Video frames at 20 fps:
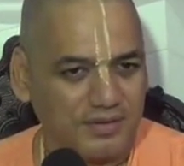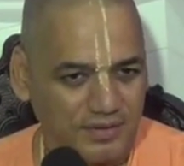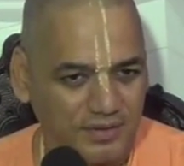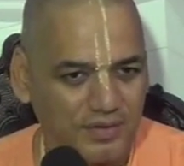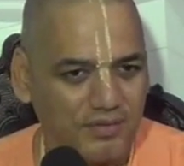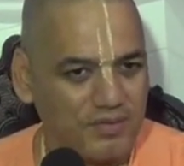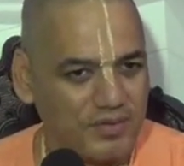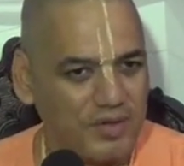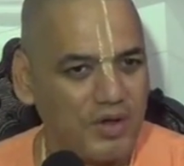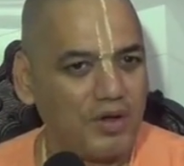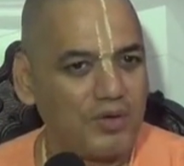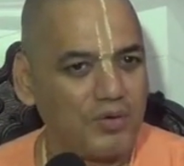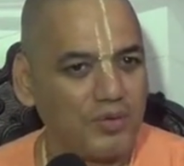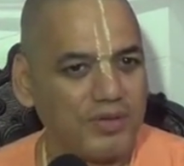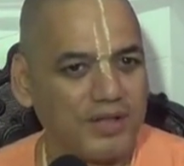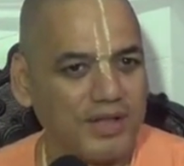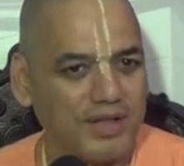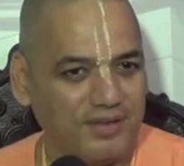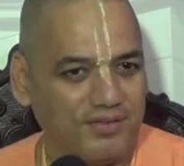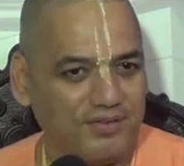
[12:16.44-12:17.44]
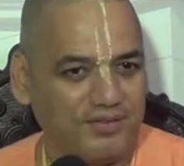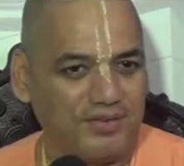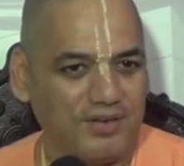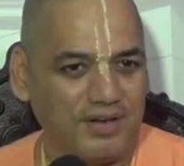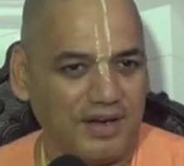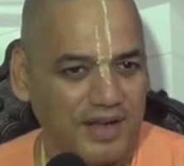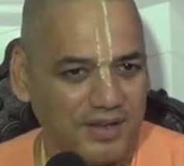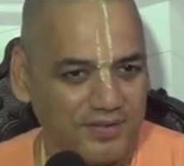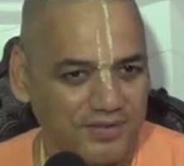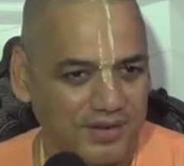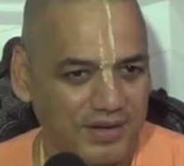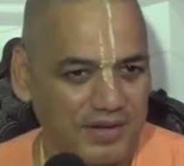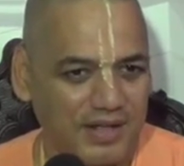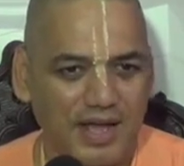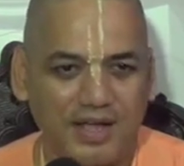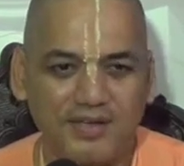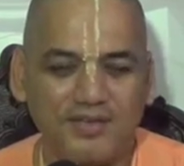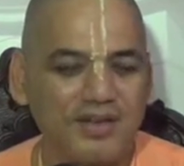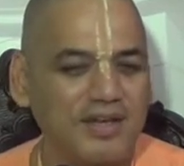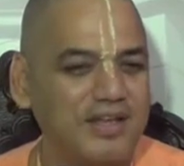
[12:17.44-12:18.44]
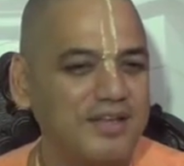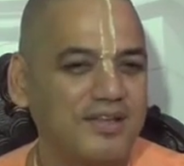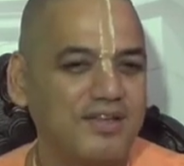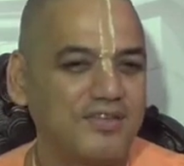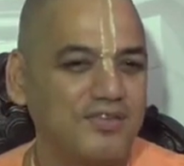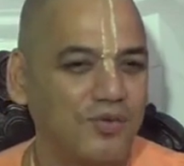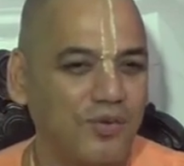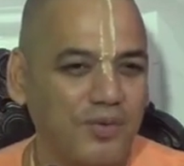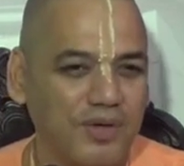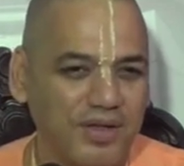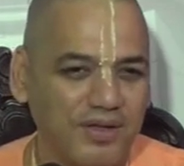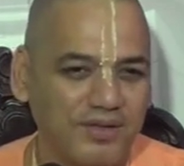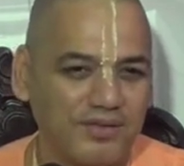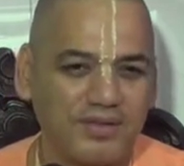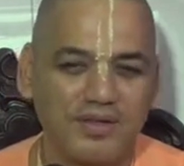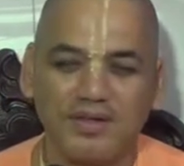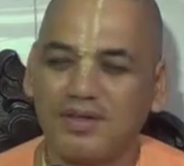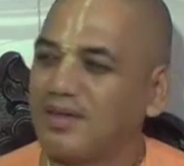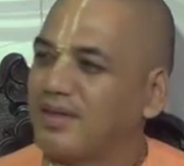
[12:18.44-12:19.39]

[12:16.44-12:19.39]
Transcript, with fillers: We all know the history actually. Actually, the joke is